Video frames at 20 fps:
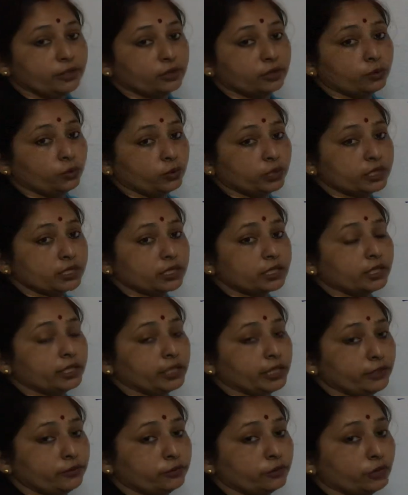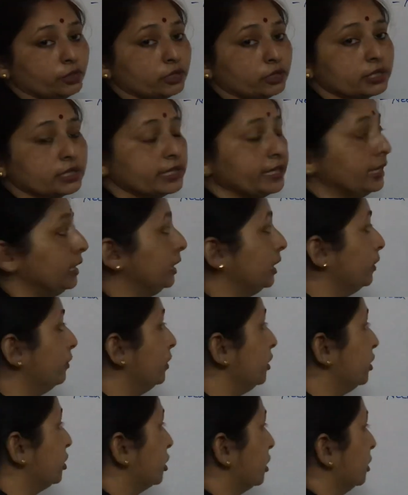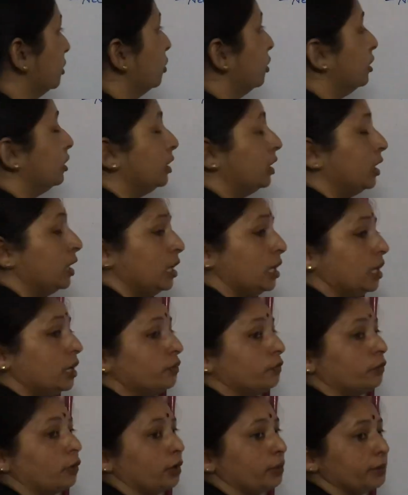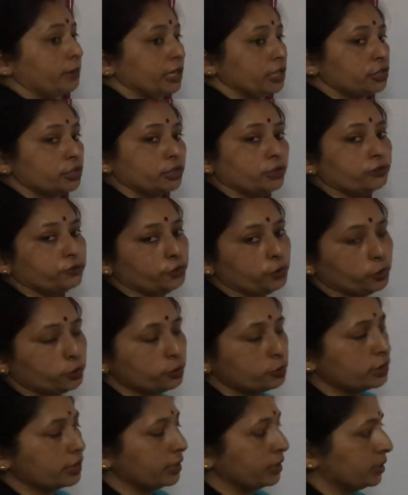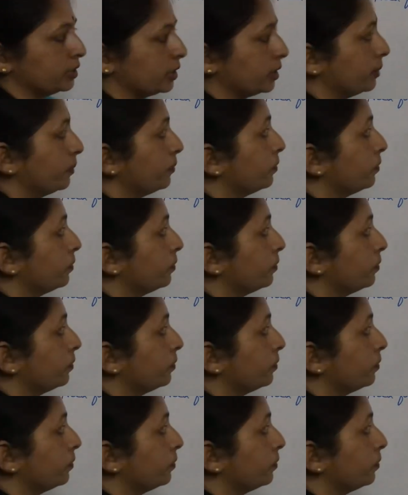what is the need for cell division or formation of new cells.